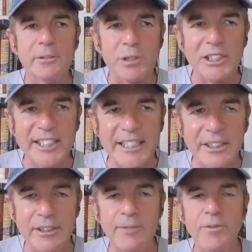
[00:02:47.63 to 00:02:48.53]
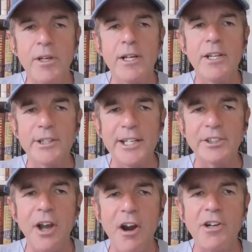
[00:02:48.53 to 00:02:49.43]
to resist
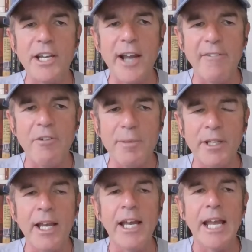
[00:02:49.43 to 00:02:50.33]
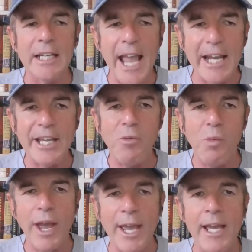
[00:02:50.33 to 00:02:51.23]
this Carney government in any
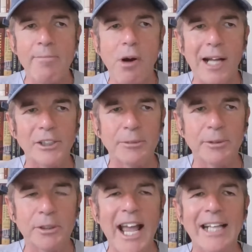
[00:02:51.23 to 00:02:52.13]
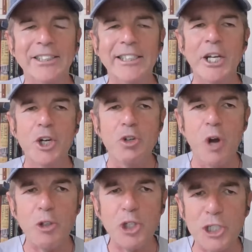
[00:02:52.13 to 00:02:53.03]
way possible as it
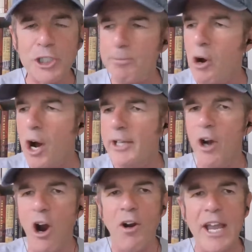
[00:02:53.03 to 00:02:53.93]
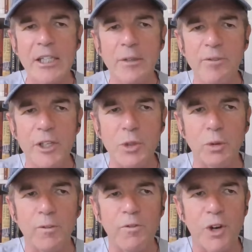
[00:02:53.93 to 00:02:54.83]
encroaches upon our
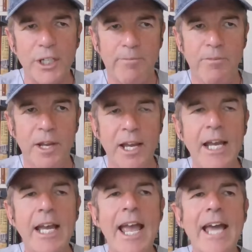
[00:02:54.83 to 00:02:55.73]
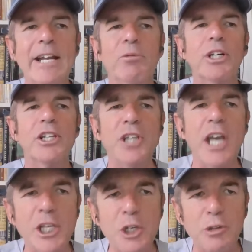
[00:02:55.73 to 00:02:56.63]
individual freedom. And it will
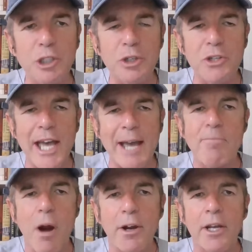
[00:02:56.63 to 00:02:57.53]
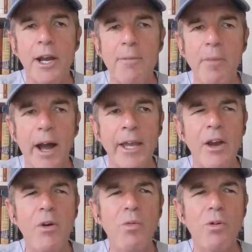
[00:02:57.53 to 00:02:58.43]
continue to do that, mark
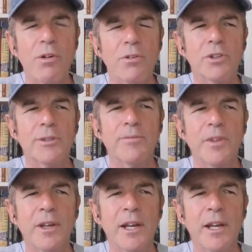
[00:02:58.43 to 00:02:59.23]
my words.